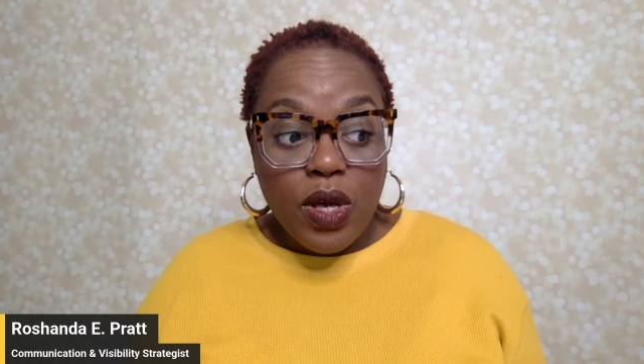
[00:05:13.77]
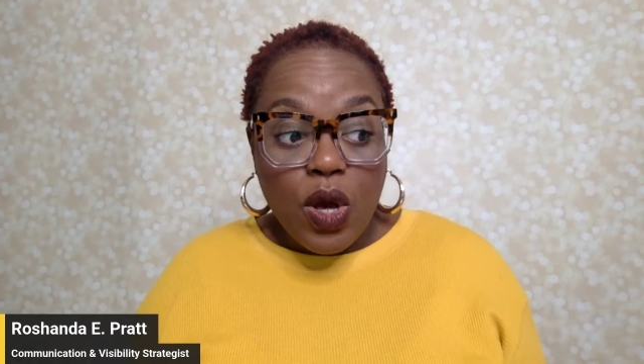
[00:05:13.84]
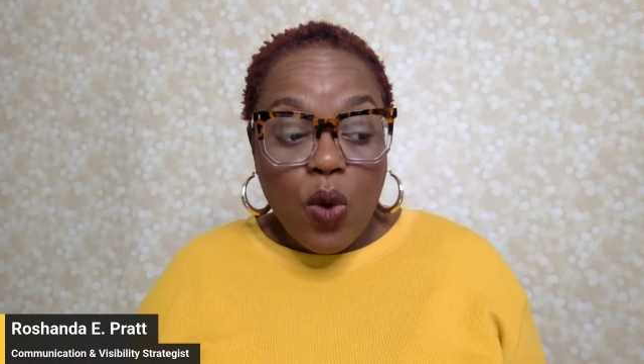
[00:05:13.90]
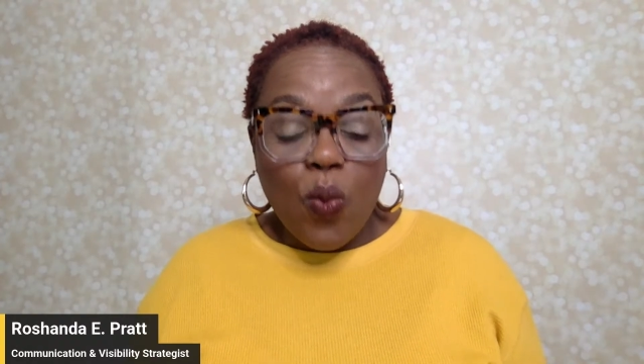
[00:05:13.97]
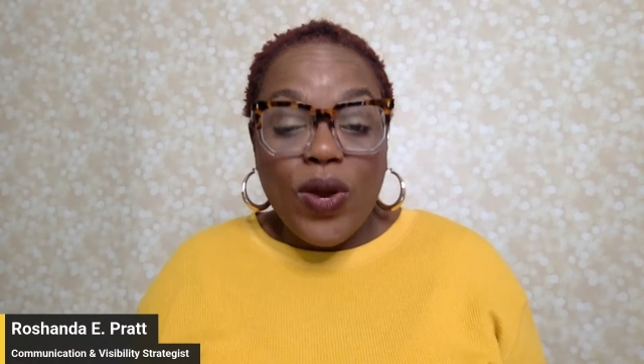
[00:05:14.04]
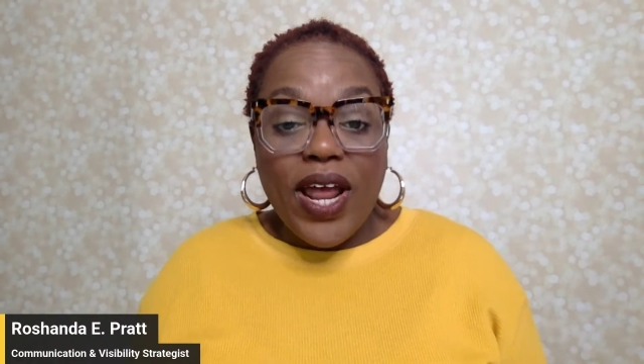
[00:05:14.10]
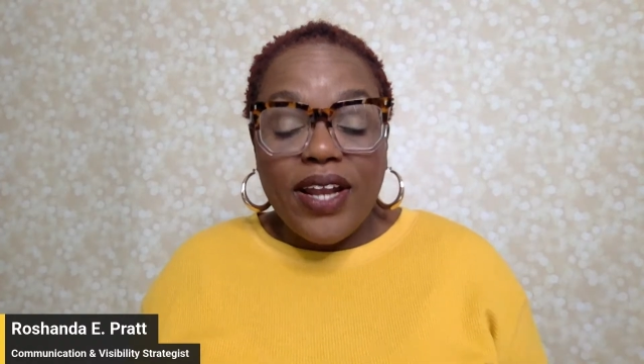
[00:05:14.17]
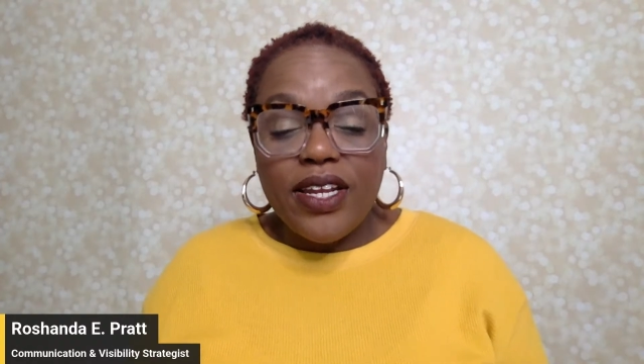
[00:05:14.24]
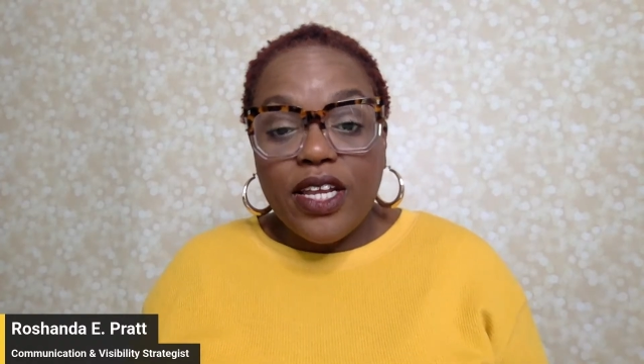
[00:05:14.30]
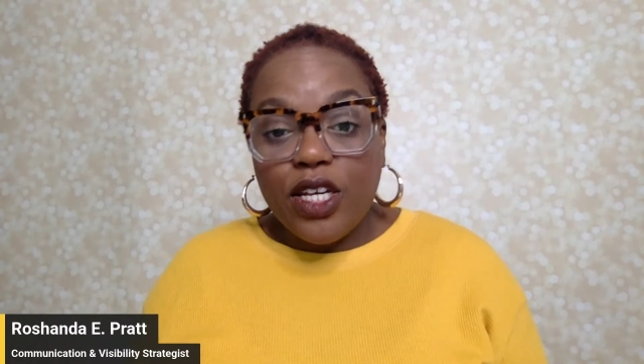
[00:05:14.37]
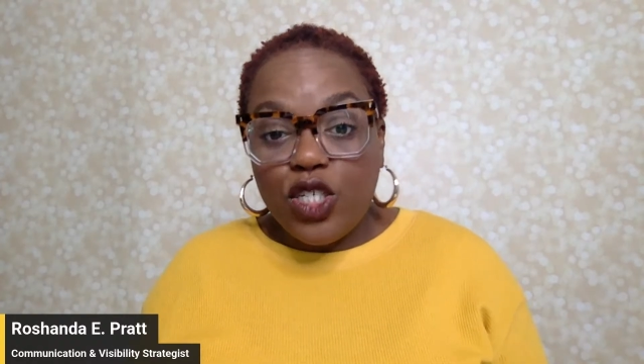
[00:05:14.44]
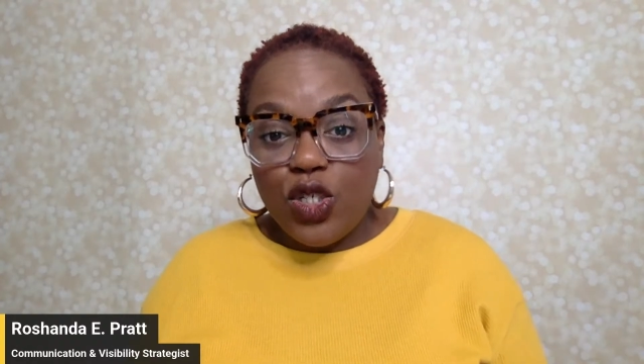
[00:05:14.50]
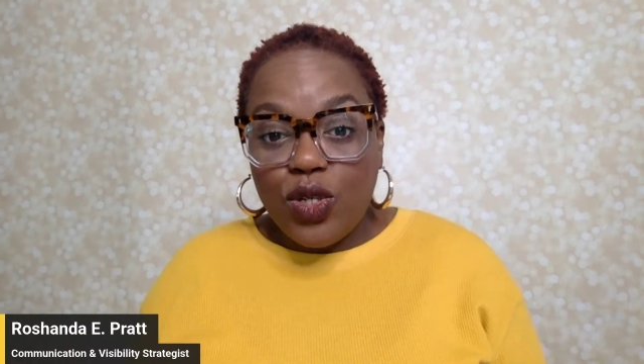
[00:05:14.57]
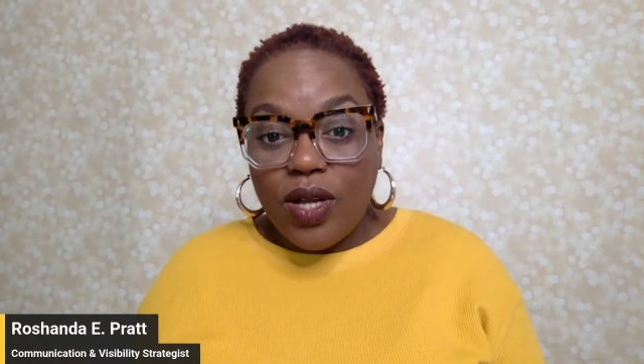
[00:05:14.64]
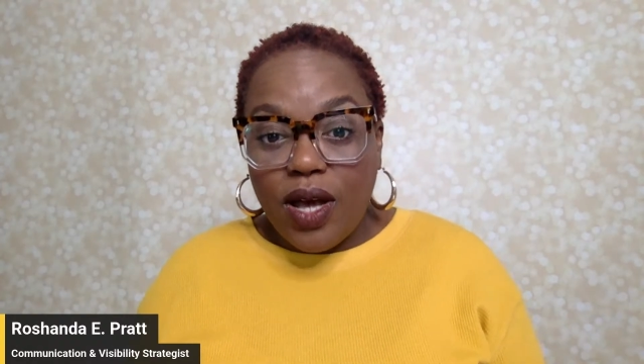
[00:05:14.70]
What I
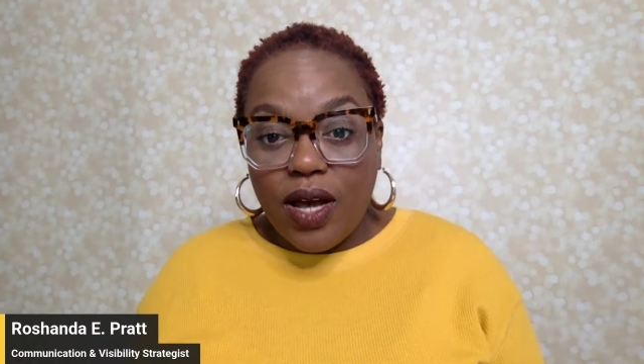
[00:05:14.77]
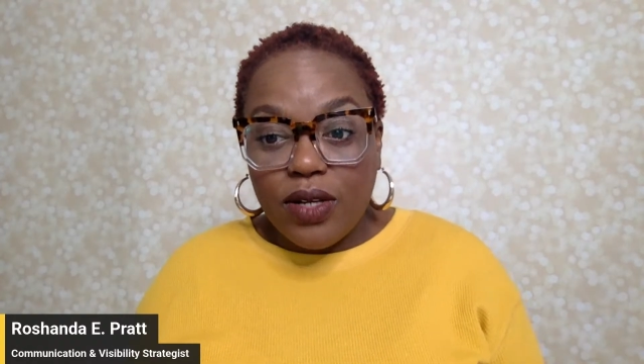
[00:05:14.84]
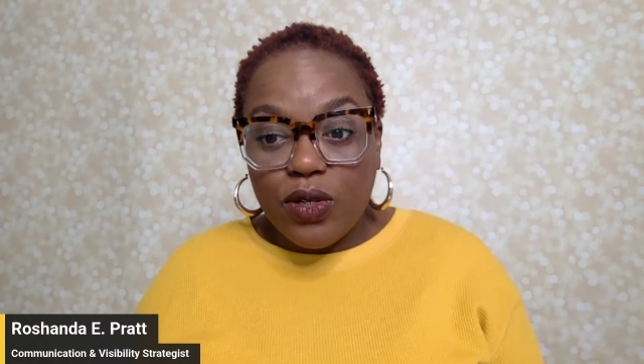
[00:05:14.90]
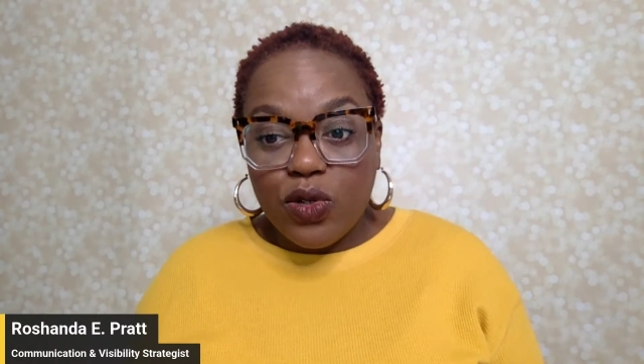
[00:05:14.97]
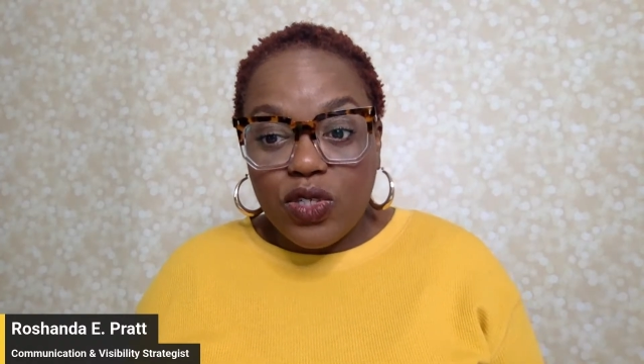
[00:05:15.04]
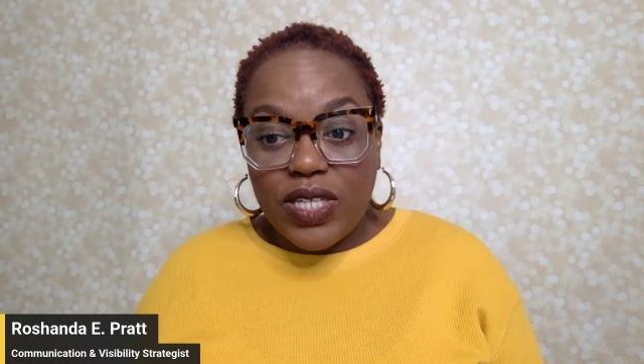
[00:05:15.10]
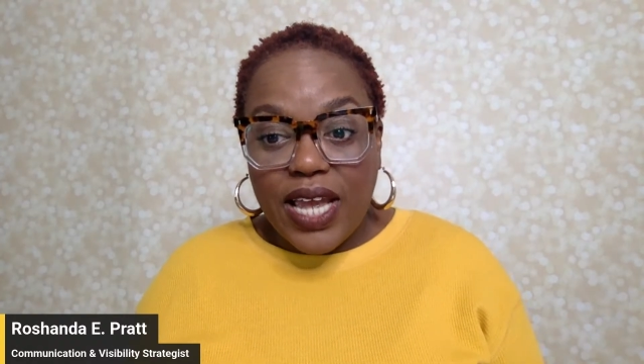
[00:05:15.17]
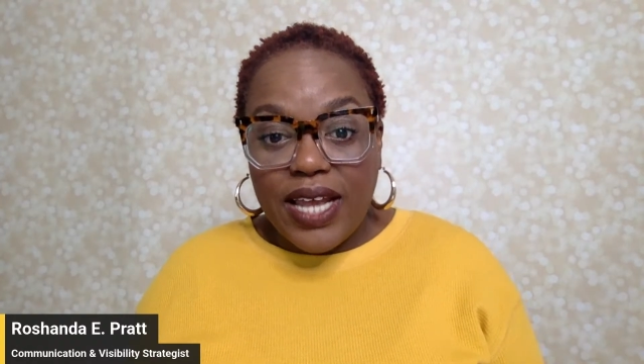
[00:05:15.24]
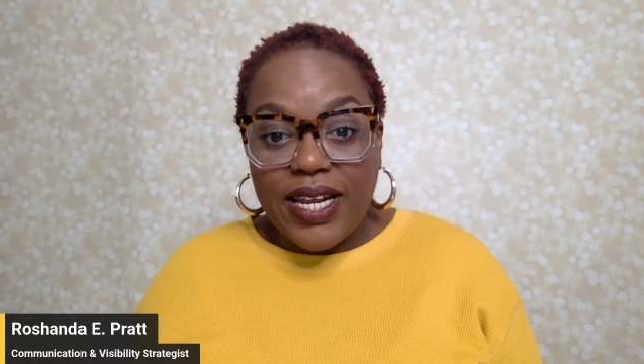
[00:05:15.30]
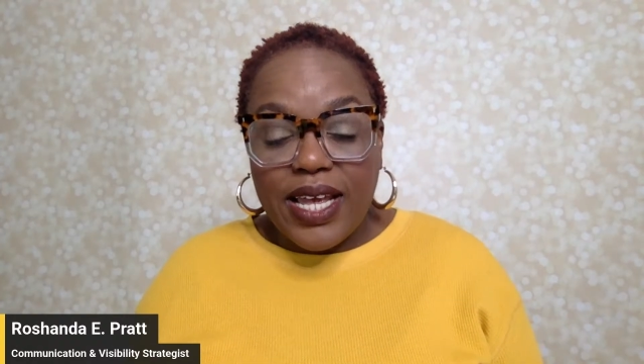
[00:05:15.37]
need you to understand